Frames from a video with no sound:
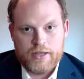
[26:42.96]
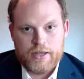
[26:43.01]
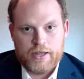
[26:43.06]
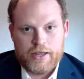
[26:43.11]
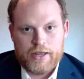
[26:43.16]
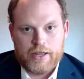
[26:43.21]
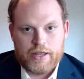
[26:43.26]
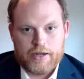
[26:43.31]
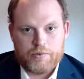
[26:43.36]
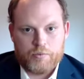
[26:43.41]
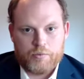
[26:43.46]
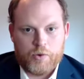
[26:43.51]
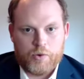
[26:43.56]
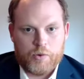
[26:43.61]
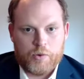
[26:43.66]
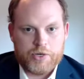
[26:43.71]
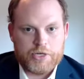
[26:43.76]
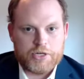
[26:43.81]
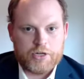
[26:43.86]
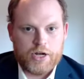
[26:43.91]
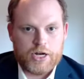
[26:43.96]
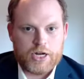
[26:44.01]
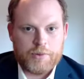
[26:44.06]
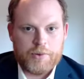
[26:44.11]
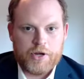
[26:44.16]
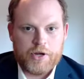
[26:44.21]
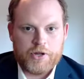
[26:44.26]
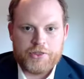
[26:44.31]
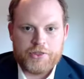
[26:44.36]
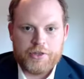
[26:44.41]
And when we talk
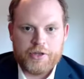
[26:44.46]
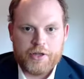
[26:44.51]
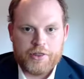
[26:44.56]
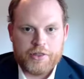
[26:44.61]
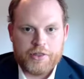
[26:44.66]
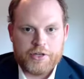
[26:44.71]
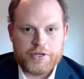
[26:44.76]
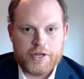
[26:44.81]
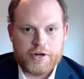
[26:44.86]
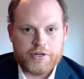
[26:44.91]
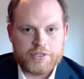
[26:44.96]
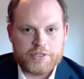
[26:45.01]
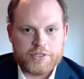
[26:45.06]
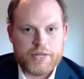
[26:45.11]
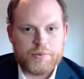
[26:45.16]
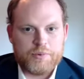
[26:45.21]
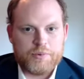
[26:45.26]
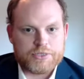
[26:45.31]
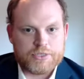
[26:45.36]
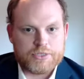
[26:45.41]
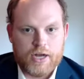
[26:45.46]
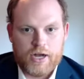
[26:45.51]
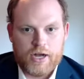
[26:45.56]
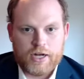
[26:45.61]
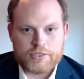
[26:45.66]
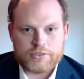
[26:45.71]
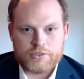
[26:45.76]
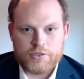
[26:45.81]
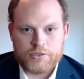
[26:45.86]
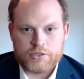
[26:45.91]
about the dinner table
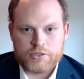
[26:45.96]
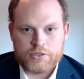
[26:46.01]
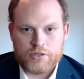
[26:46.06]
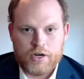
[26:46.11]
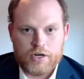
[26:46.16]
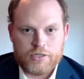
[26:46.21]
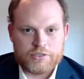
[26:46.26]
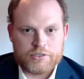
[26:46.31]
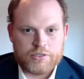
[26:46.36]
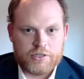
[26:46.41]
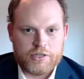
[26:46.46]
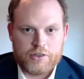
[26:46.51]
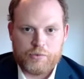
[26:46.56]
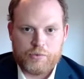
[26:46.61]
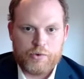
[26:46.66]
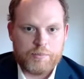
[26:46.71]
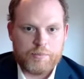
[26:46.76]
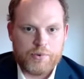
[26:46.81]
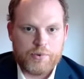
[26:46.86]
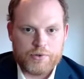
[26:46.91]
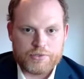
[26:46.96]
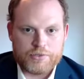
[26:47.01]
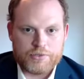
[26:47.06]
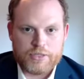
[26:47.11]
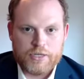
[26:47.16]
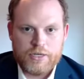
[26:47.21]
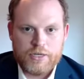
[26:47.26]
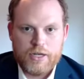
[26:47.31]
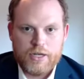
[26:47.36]
stocks, those are largely the ripples.